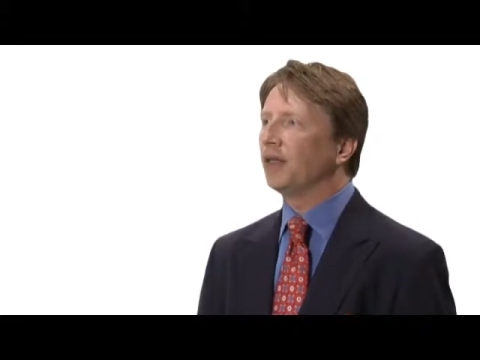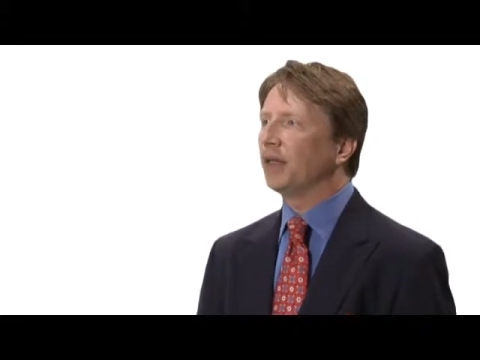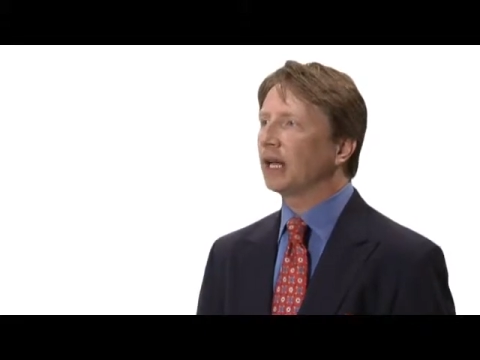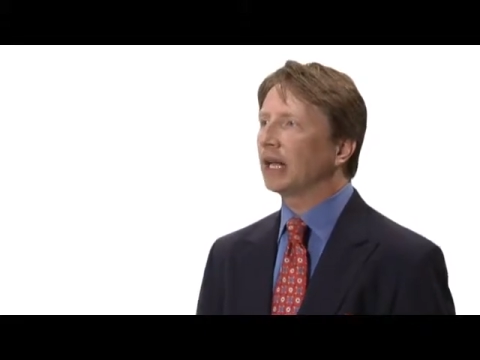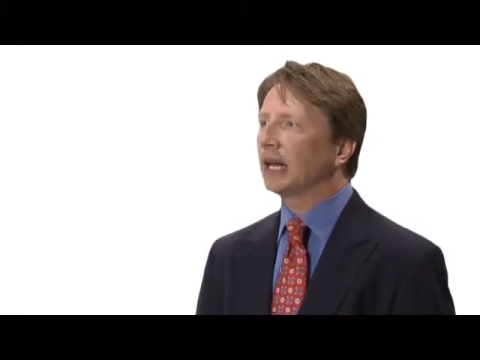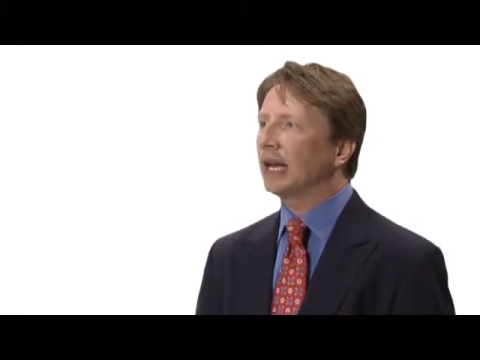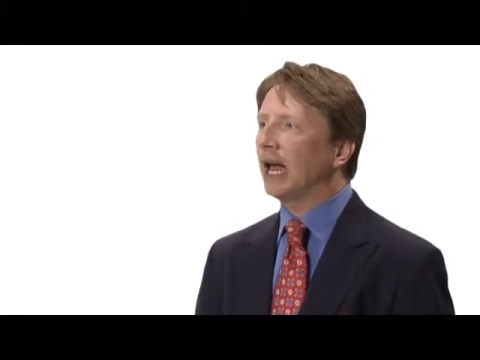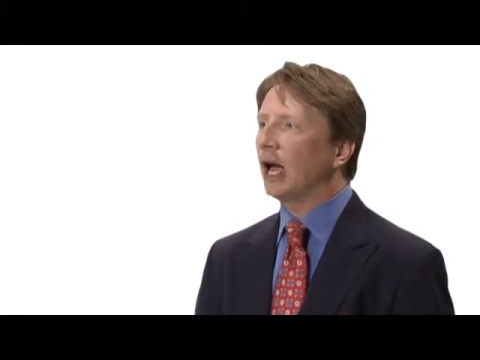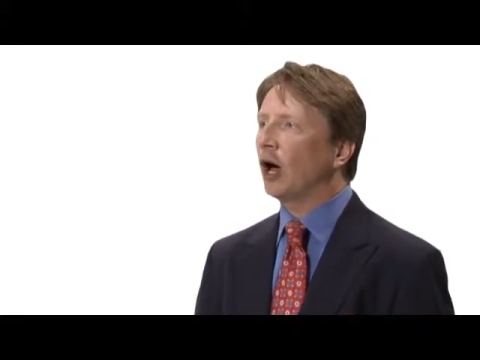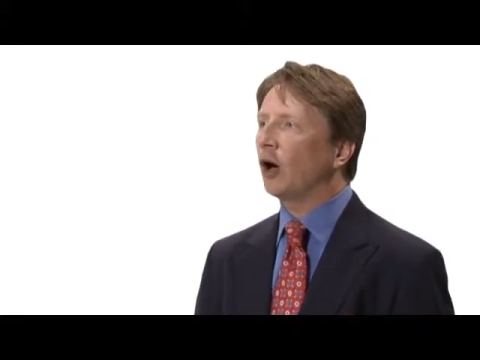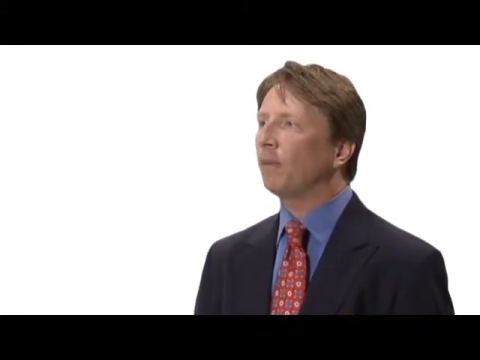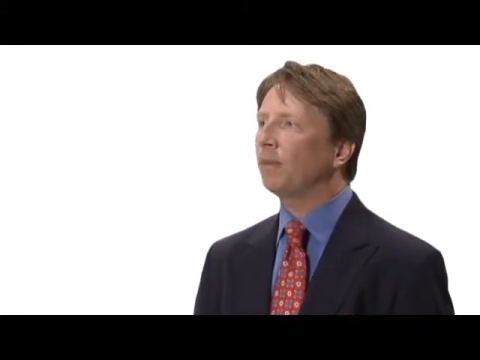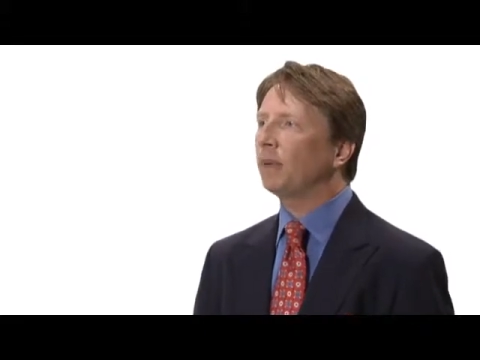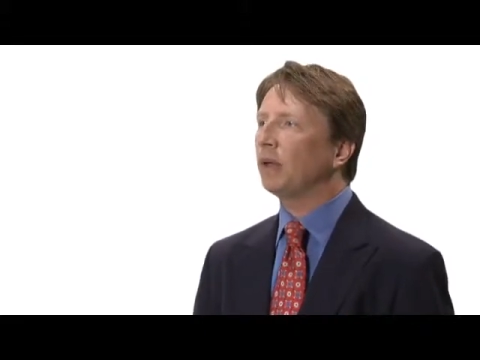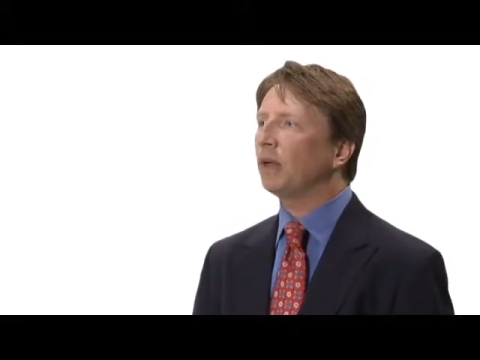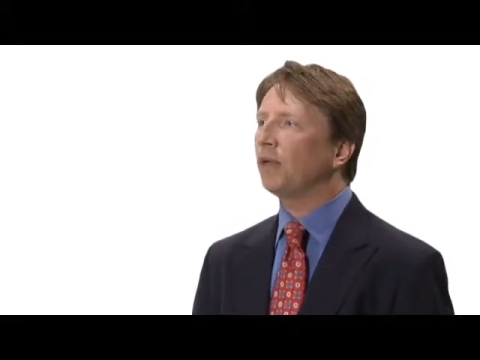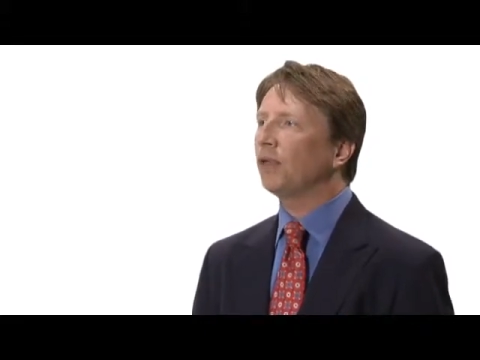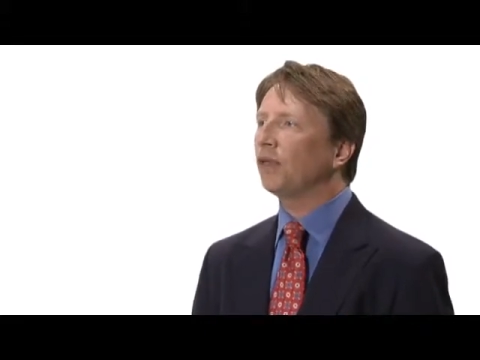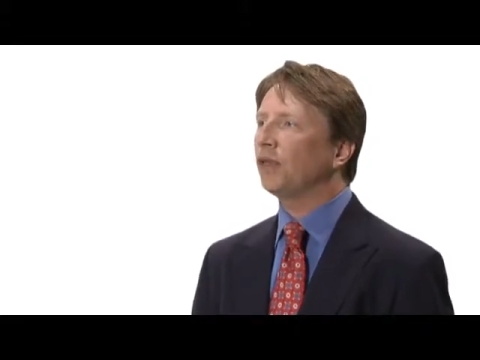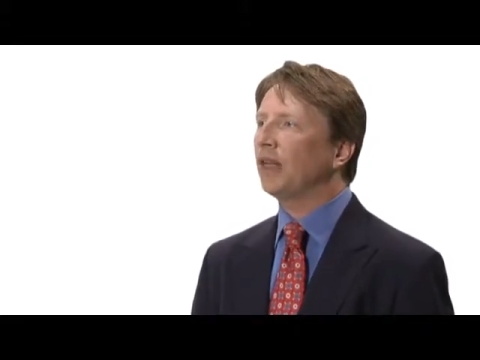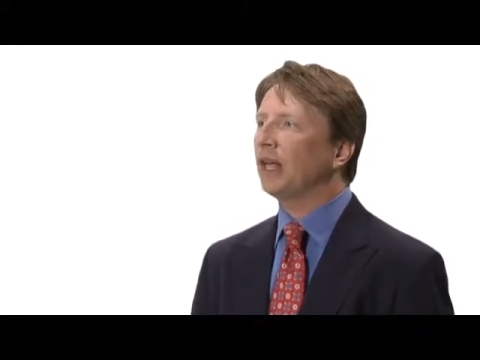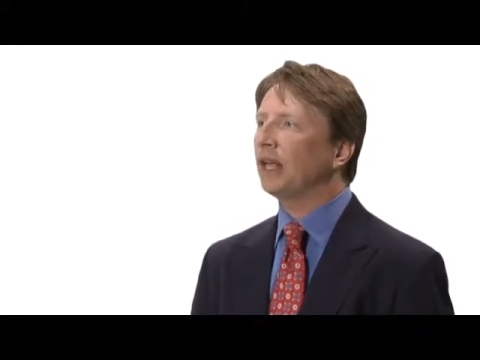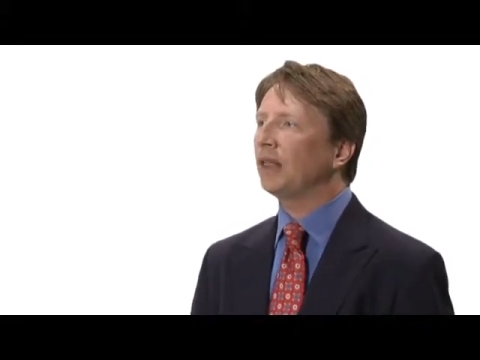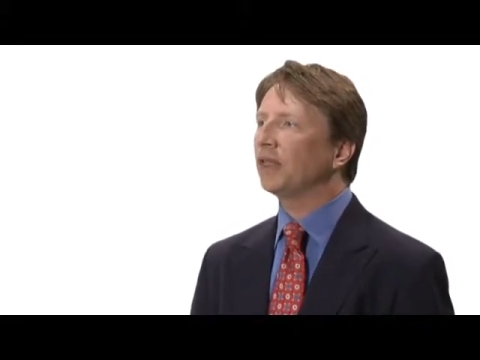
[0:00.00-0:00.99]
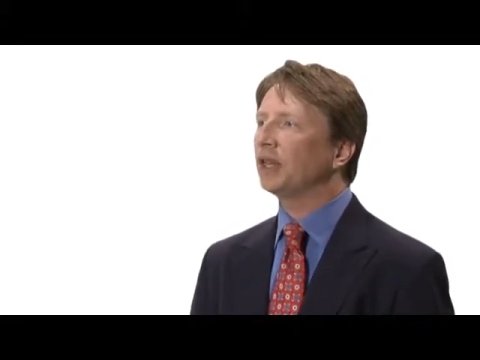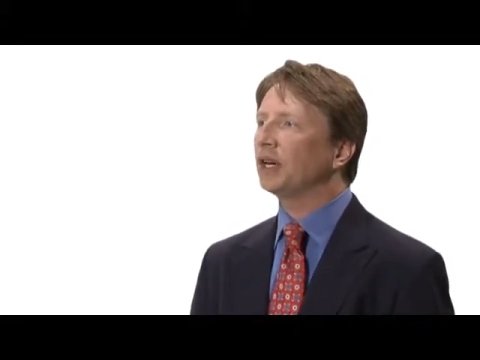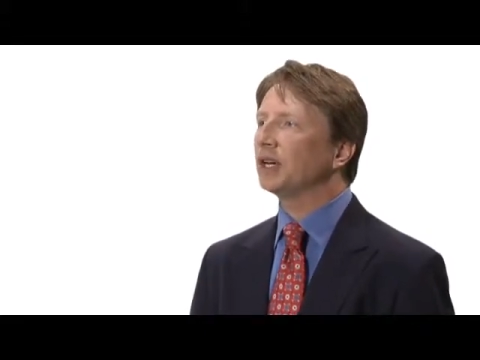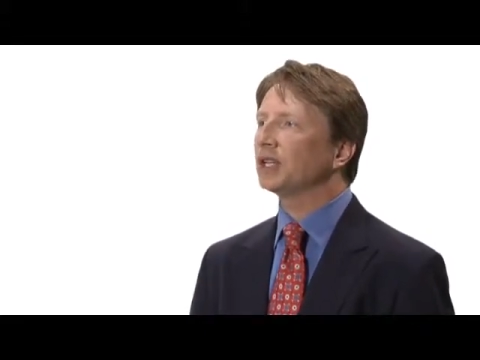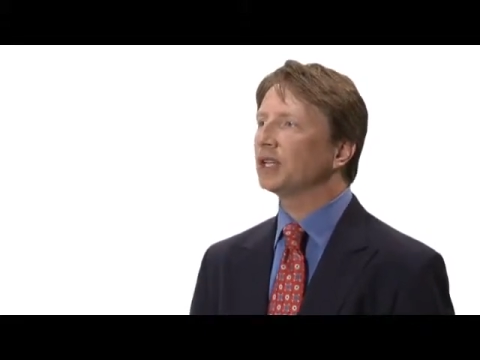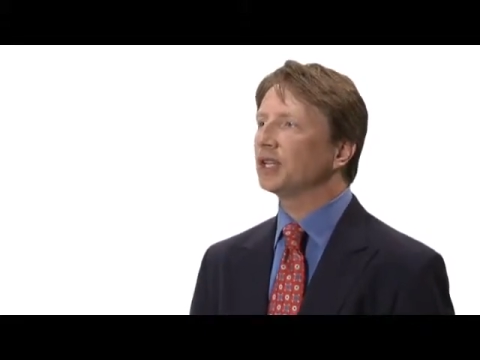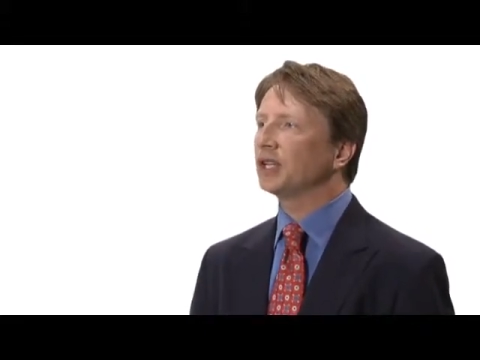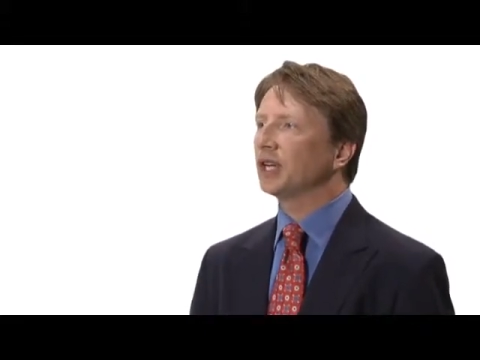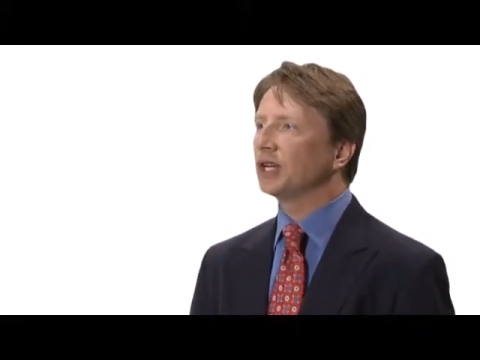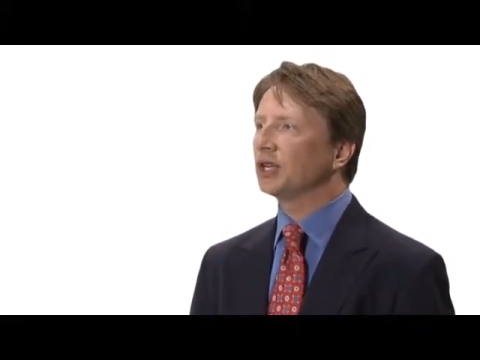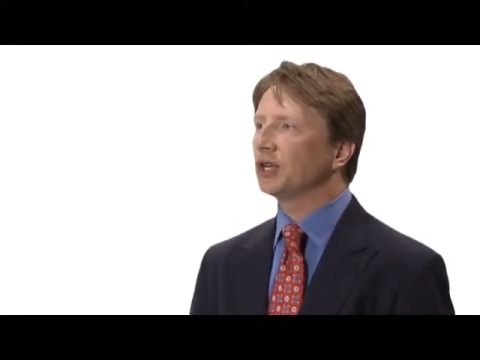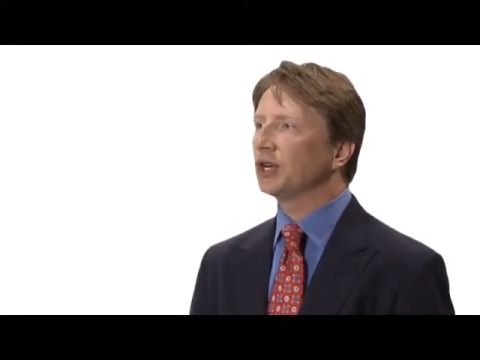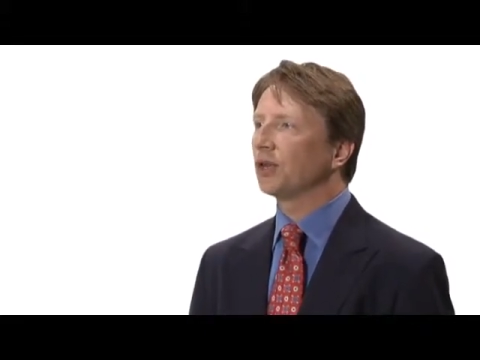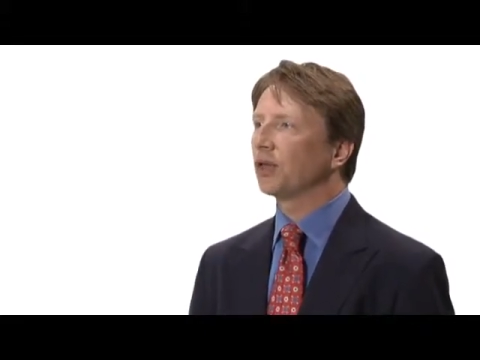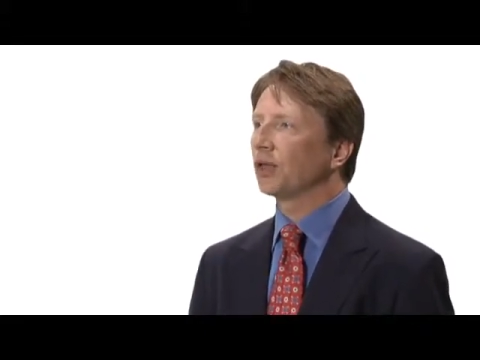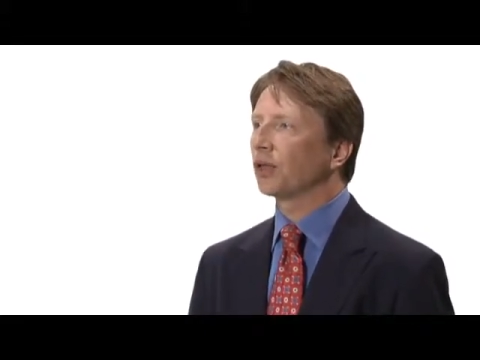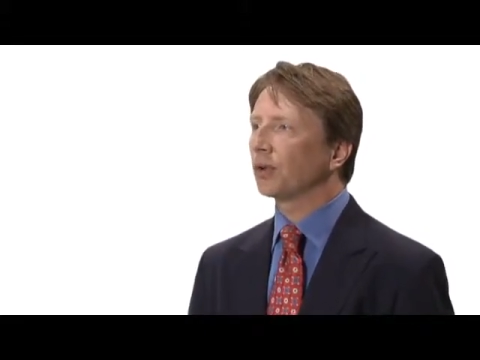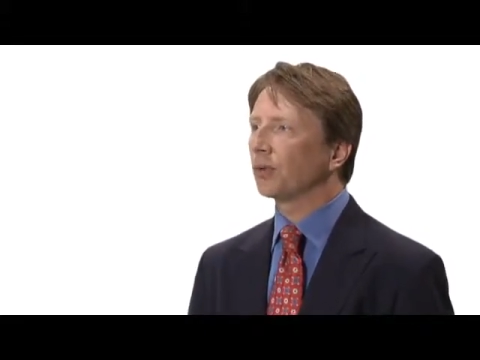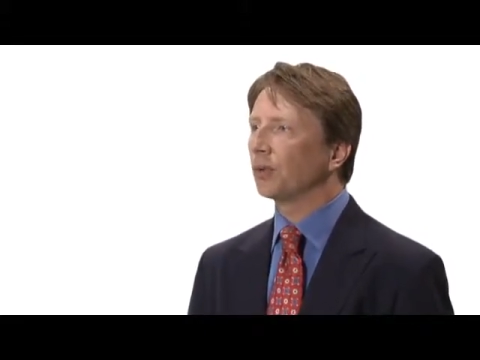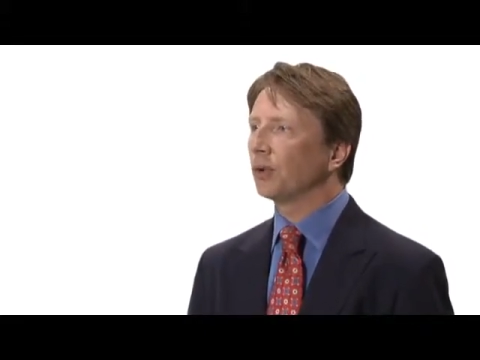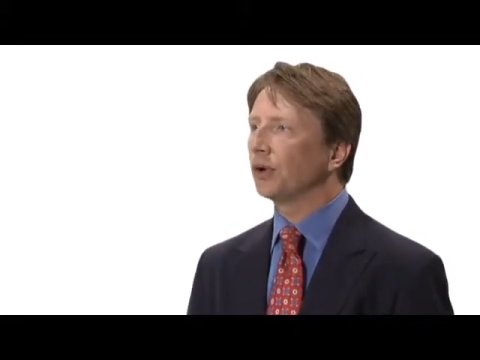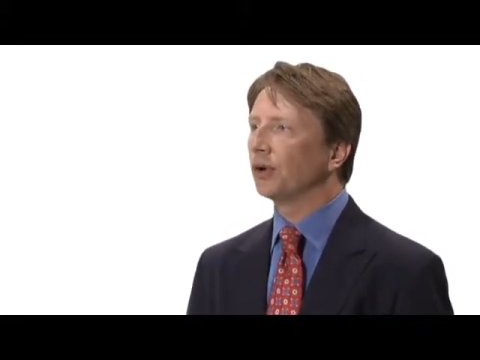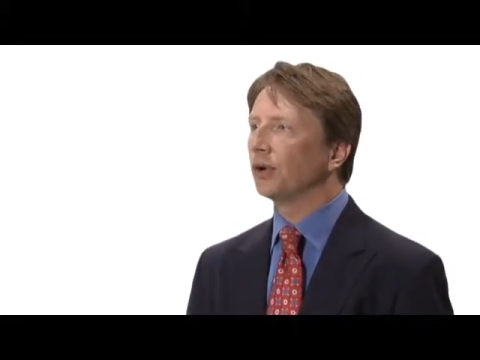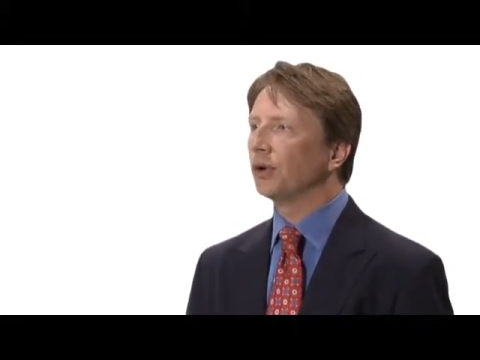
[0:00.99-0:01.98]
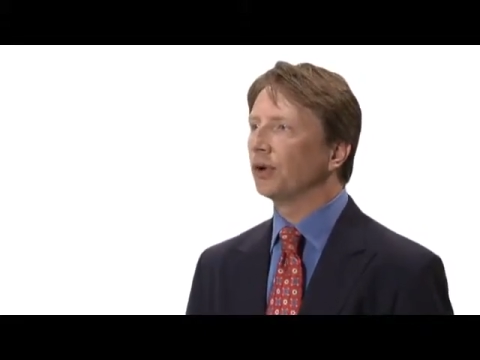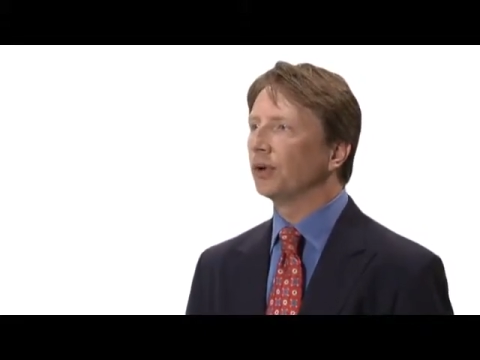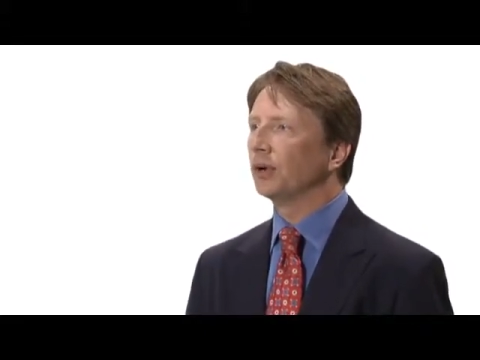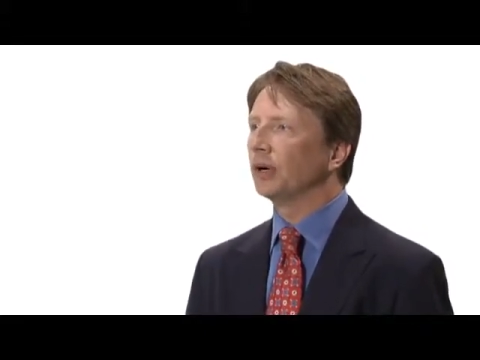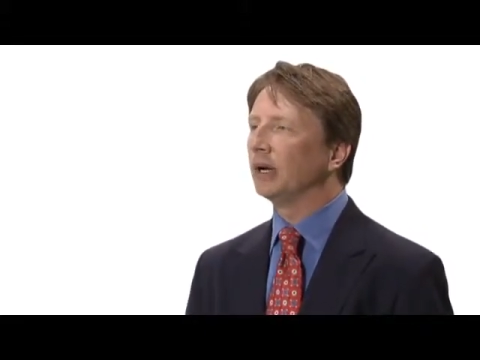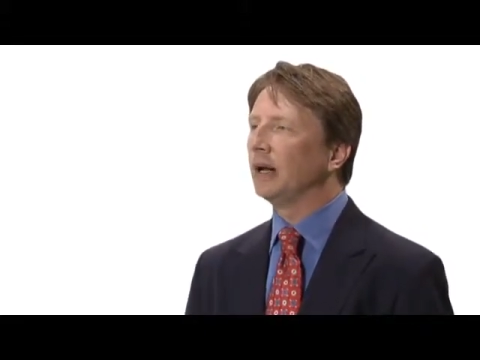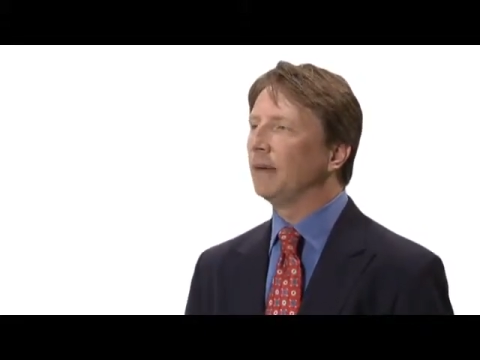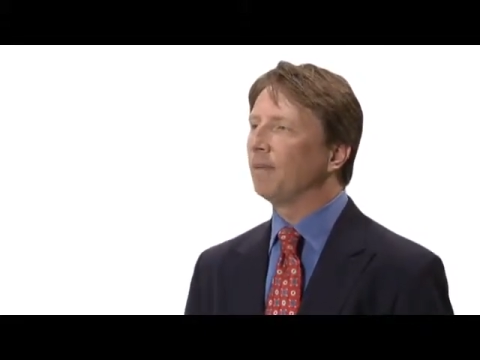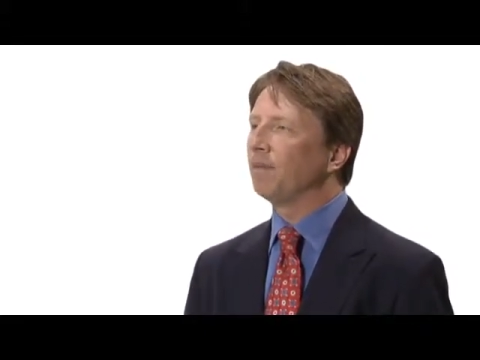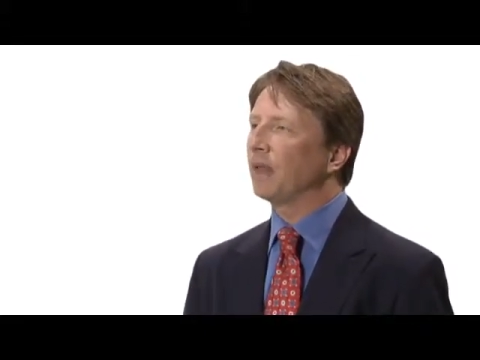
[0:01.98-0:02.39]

that can help you think the decision through,